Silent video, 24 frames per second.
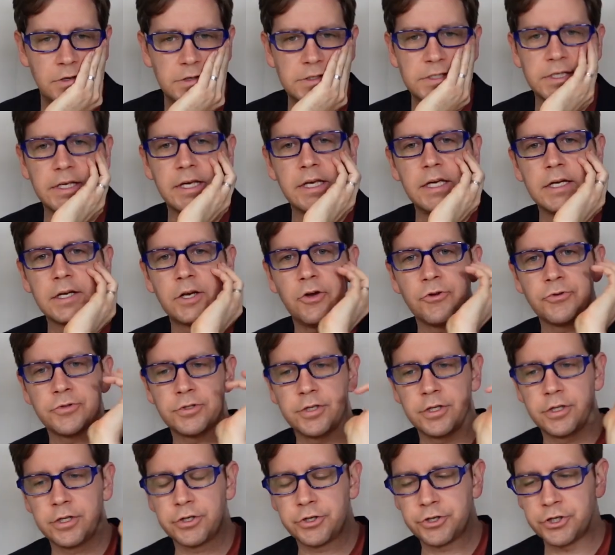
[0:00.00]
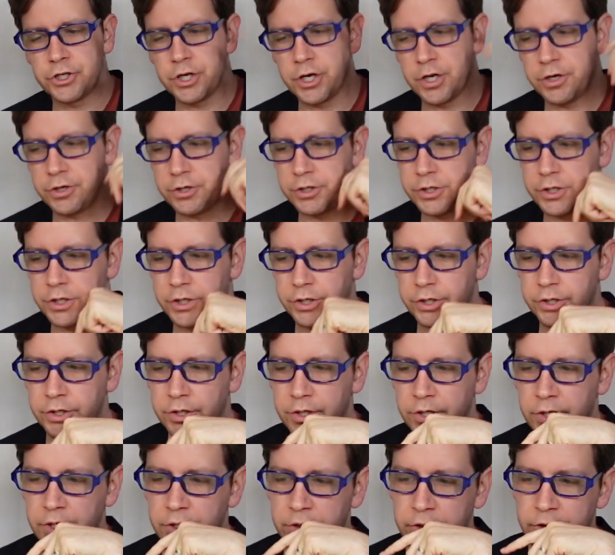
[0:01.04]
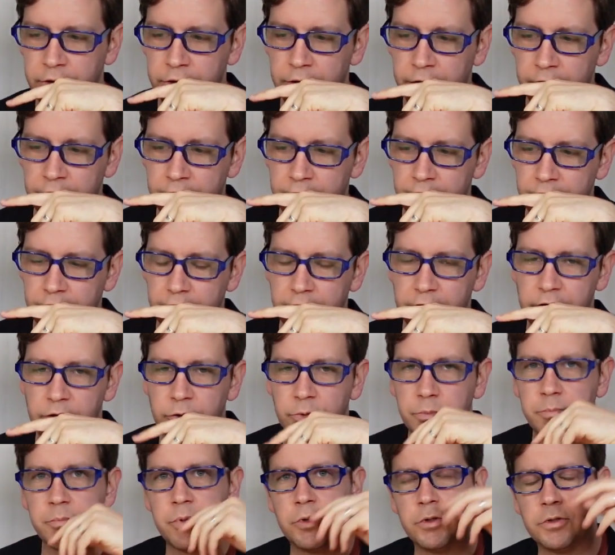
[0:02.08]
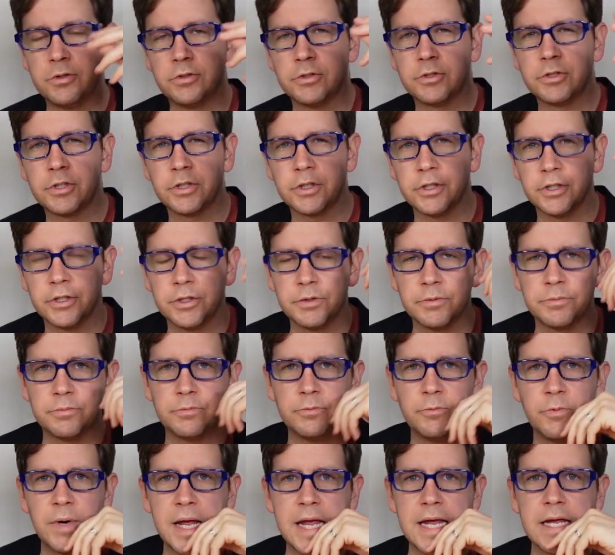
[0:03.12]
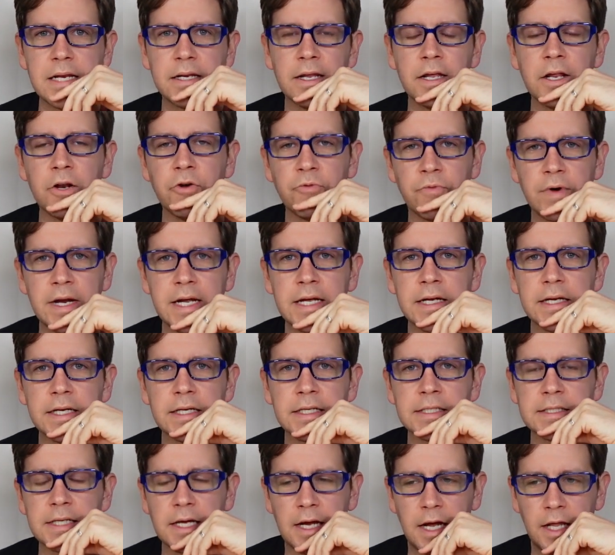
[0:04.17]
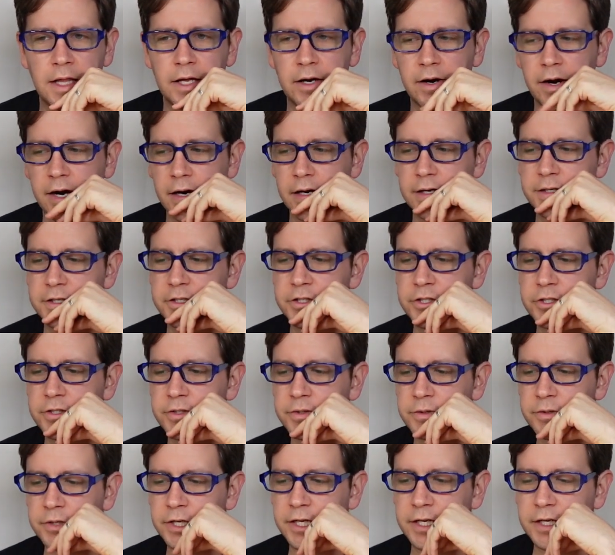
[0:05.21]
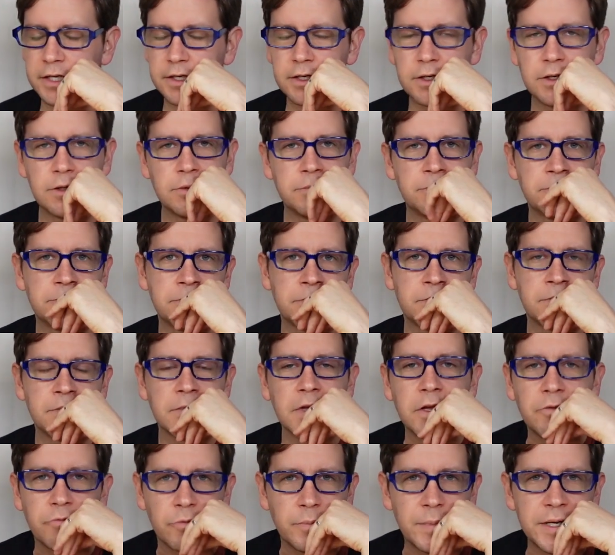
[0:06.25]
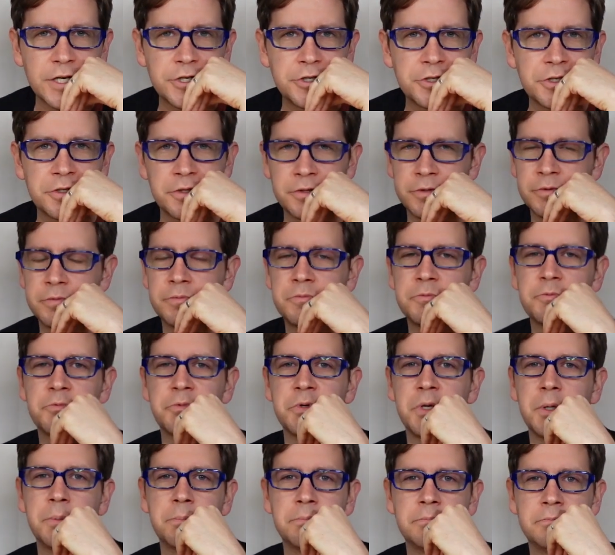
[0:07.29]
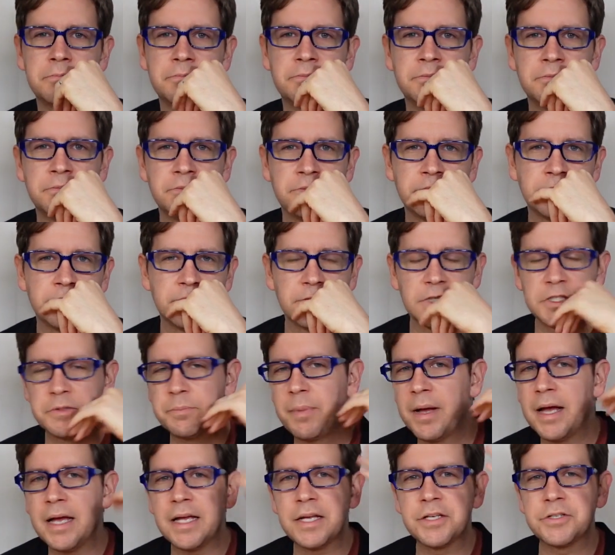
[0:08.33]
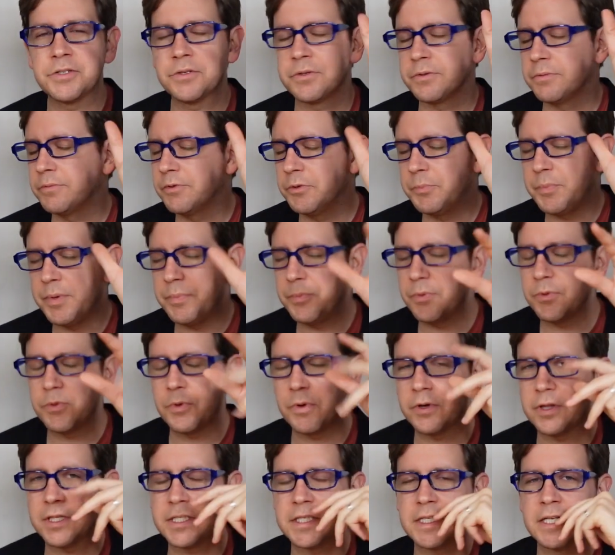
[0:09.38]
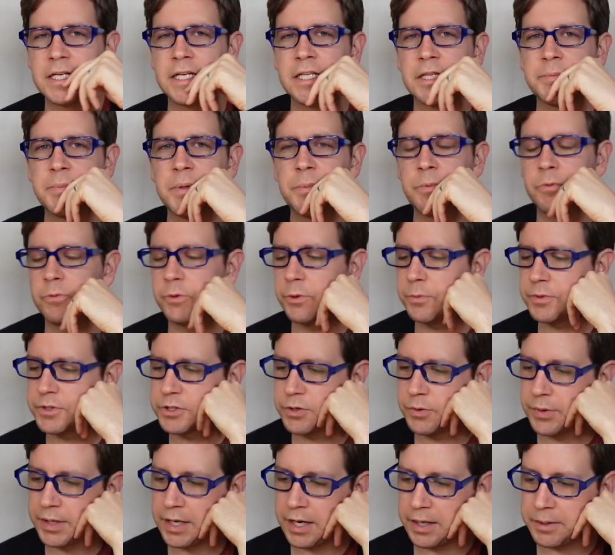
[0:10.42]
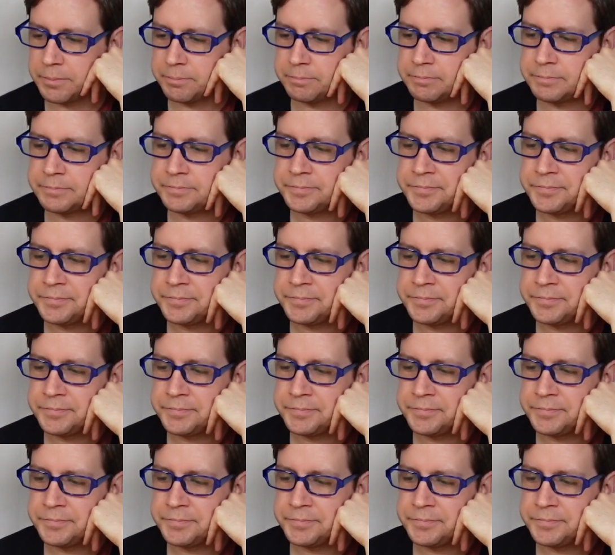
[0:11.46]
Zakia goes to the church, pulls her weight and rank as a cleric to get information from the spies or the people who are listening and the people who know what's going on.